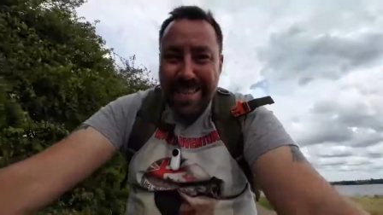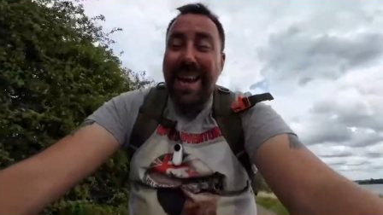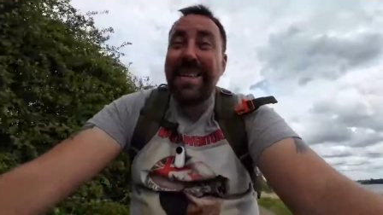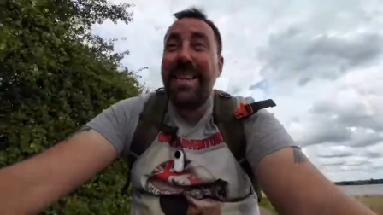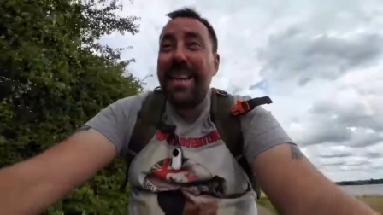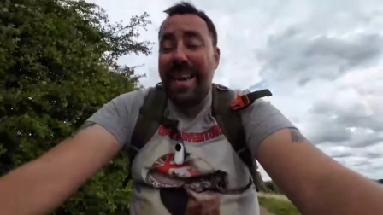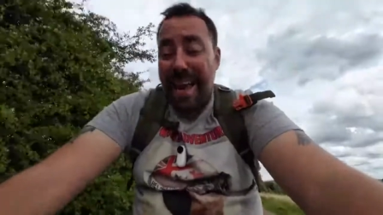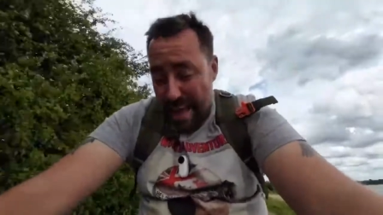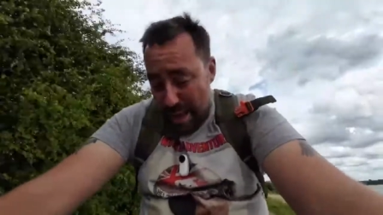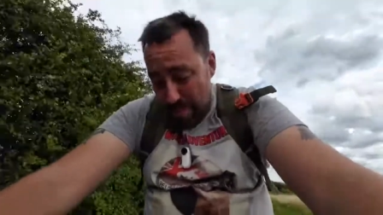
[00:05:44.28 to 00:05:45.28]
actually,
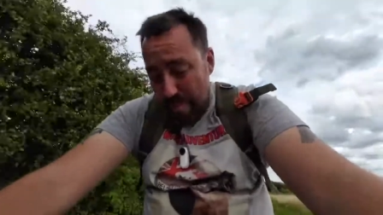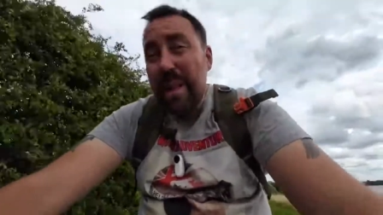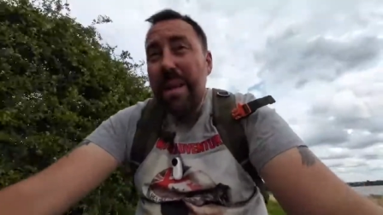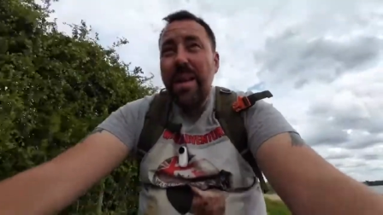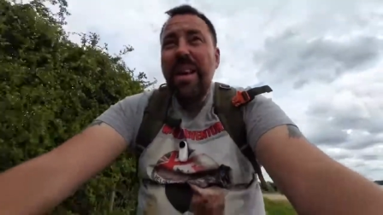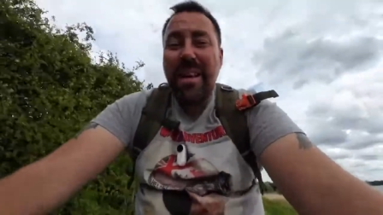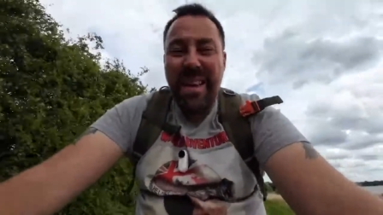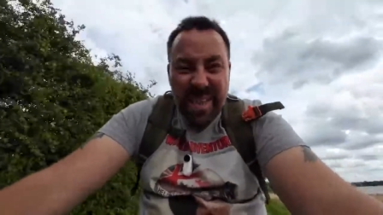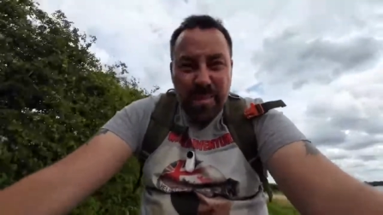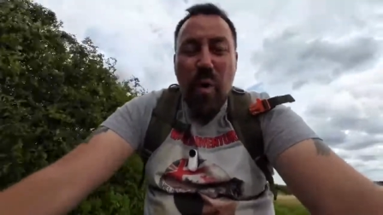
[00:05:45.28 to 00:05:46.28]

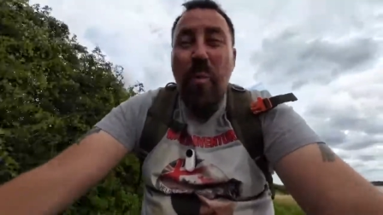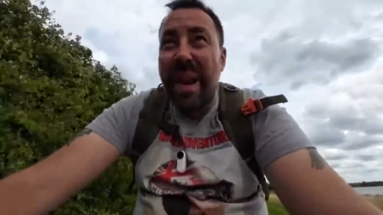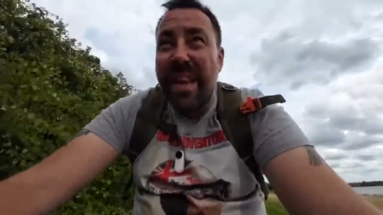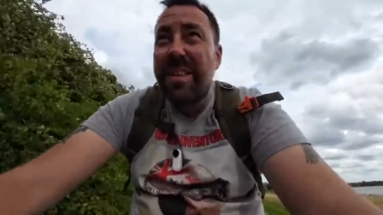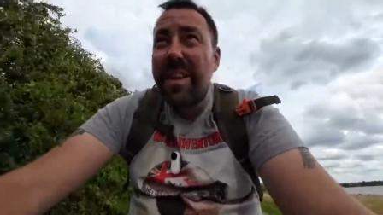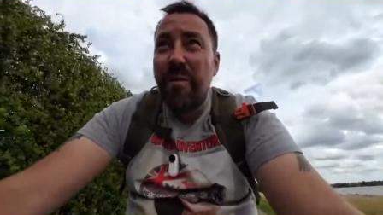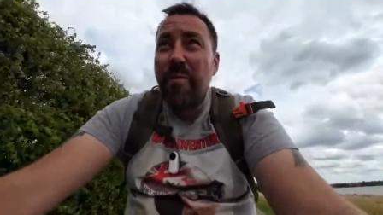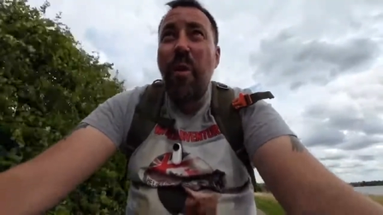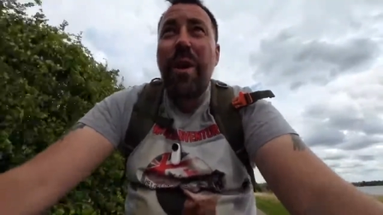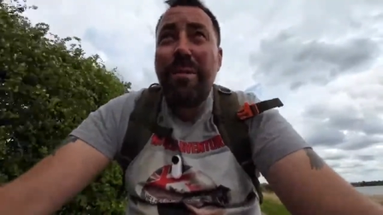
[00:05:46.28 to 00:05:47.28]
this is more pleasant than I
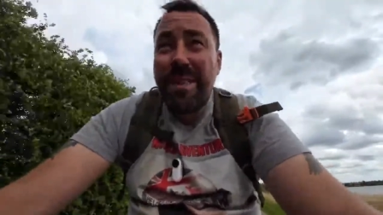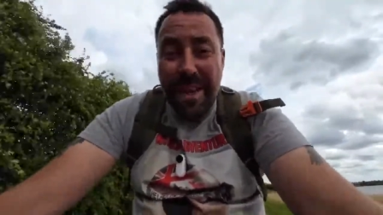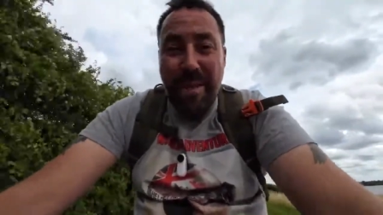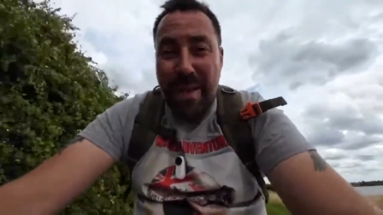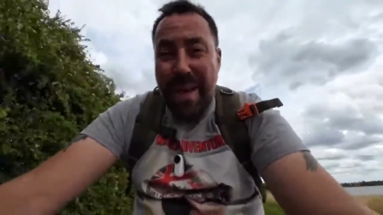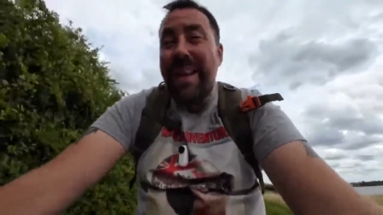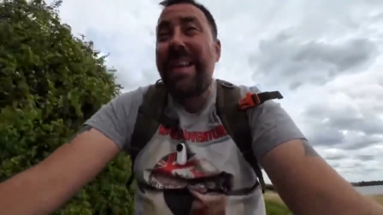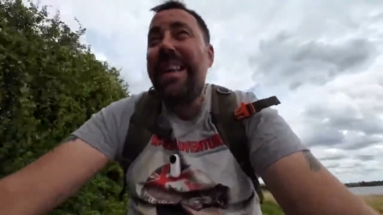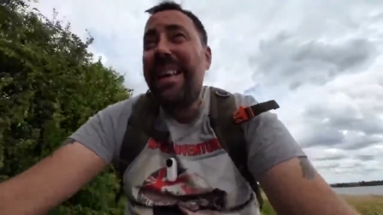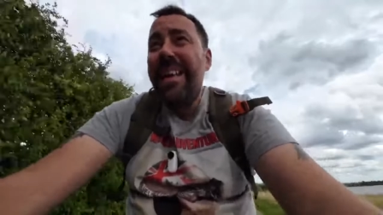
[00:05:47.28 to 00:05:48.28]
thought it was going to be.
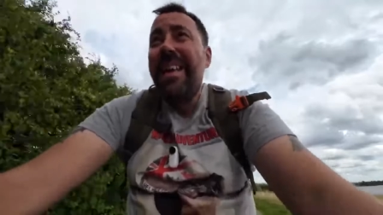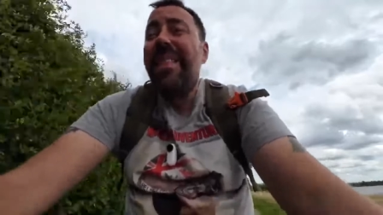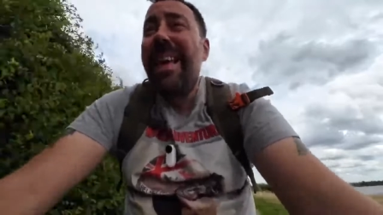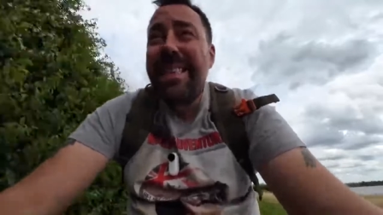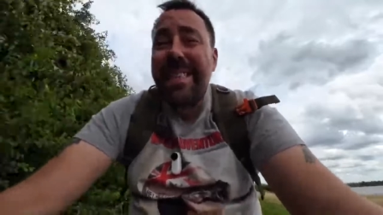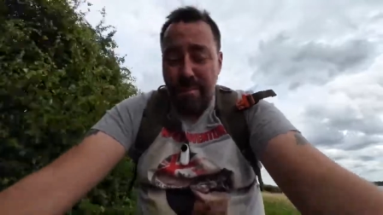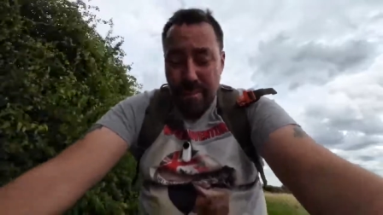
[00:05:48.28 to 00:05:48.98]
There's